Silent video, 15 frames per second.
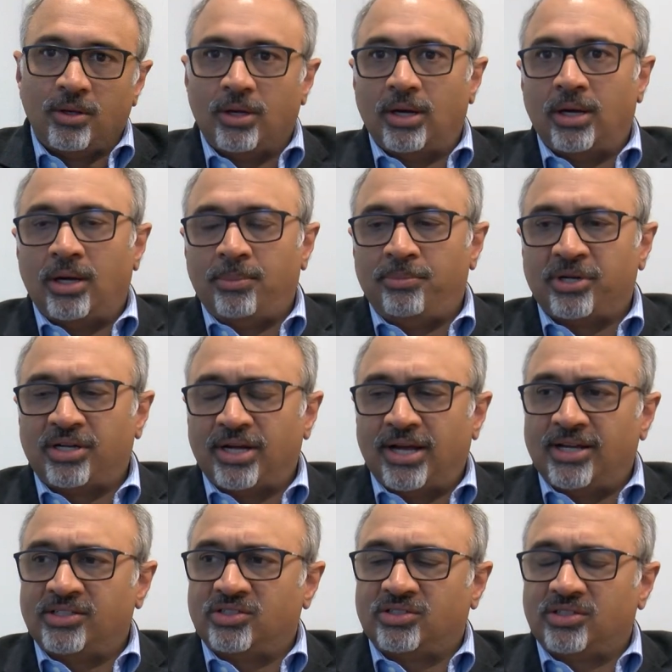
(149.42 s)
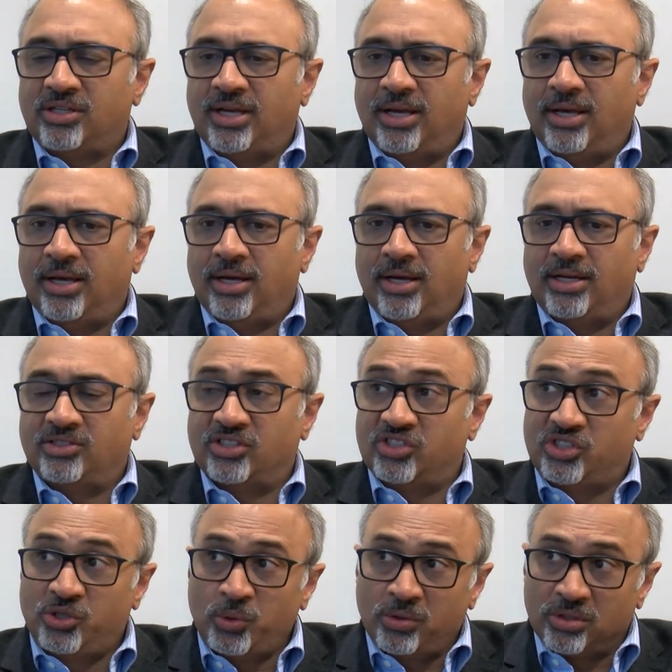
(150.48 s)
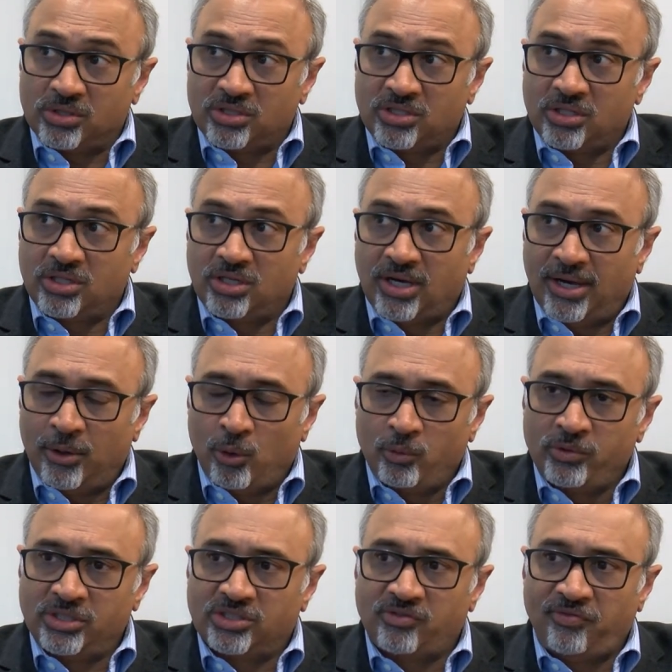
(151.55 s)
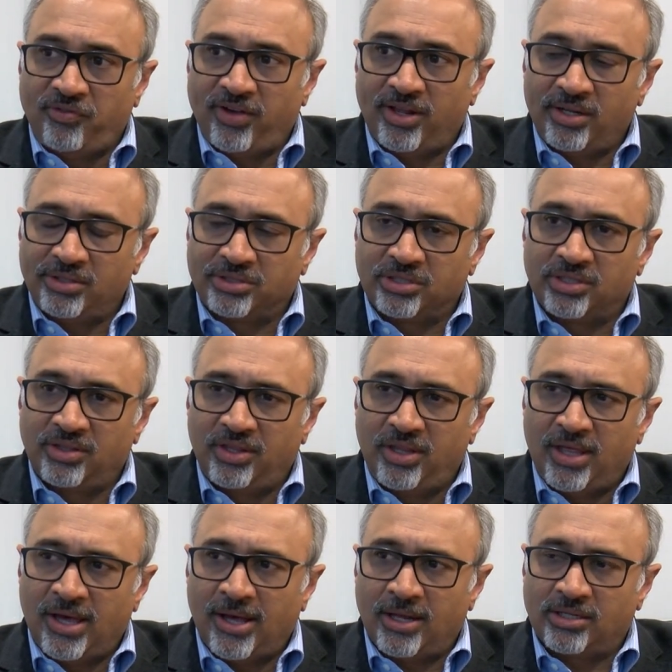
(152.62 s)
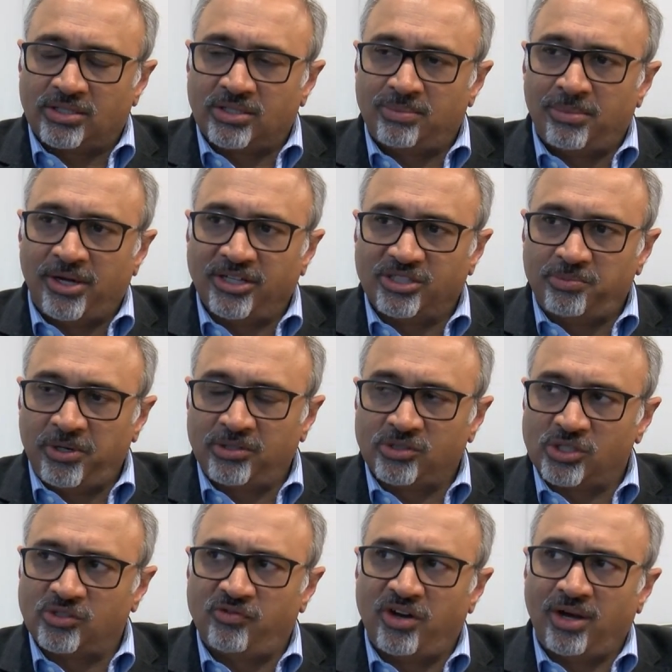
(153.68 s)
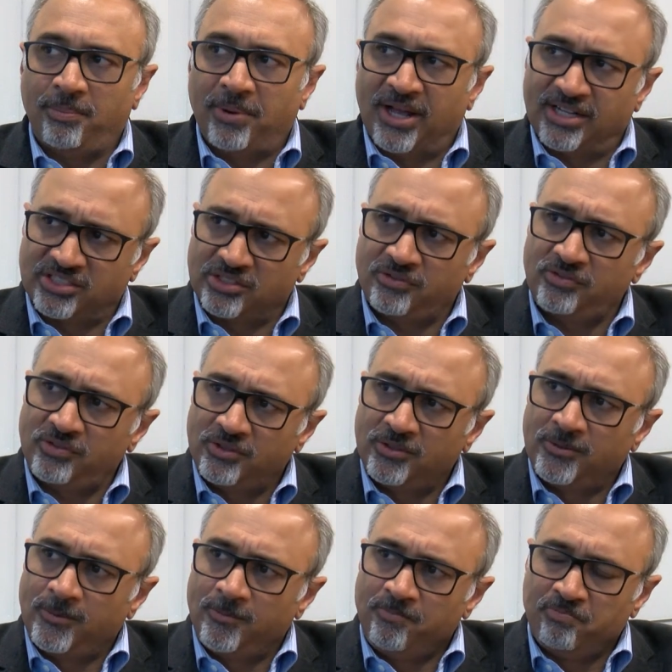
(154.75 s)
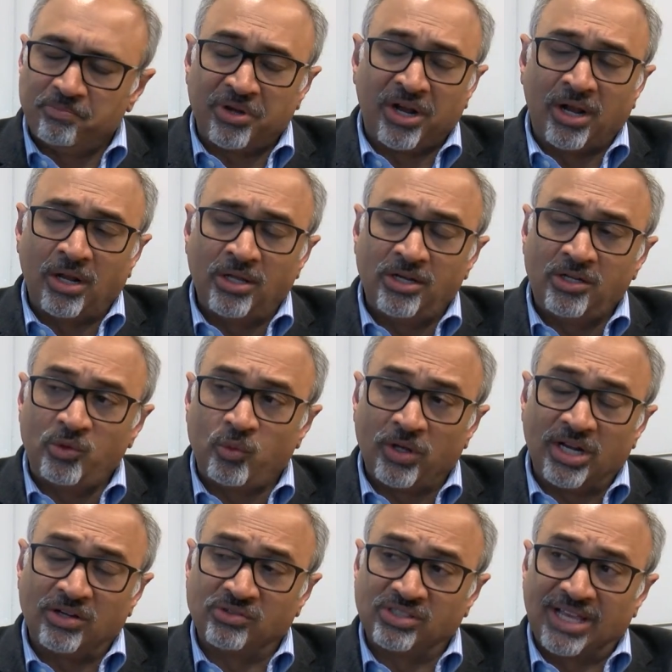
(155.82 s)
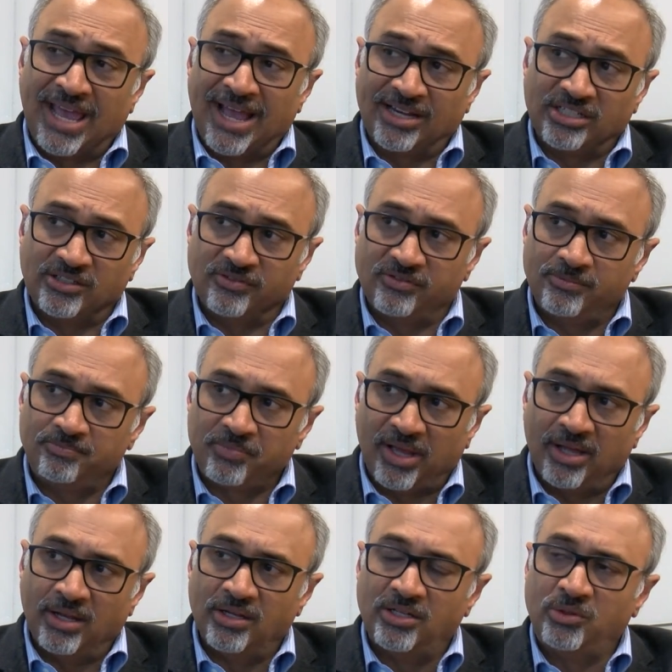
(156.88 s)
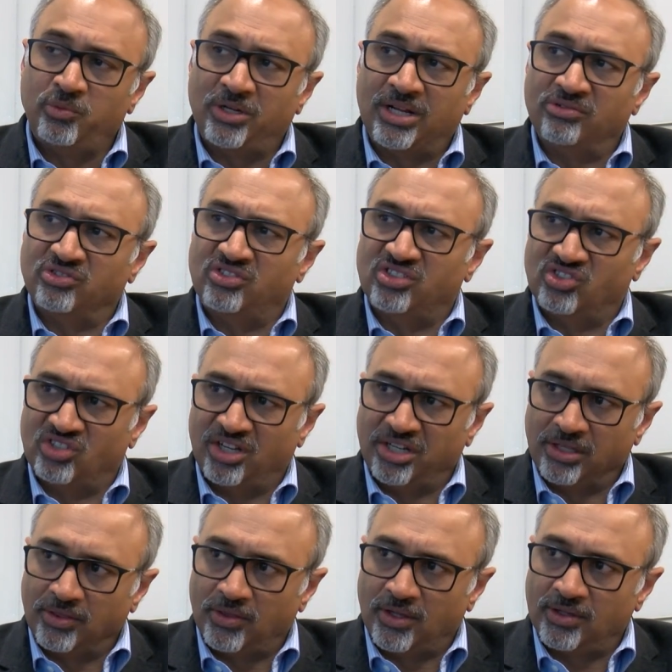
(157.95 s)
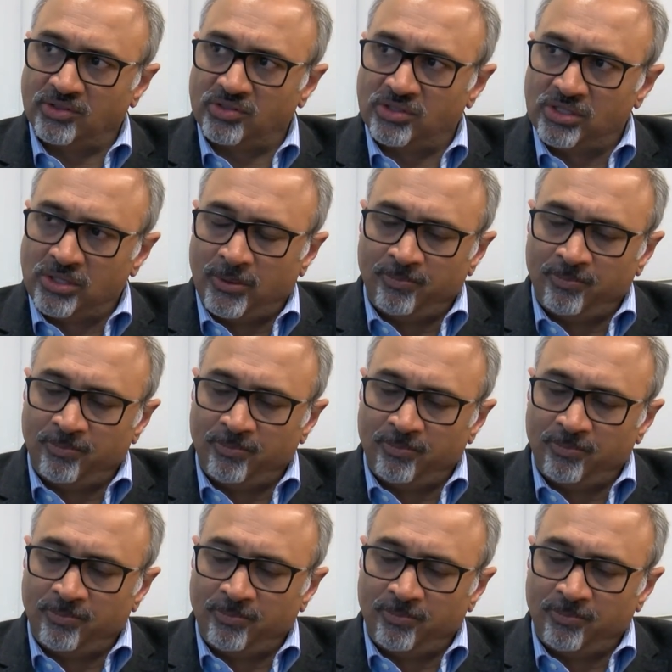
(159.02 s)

But as a student, I always felt that my experience was very passive, but I learned when I was active. I learned when I was designing things.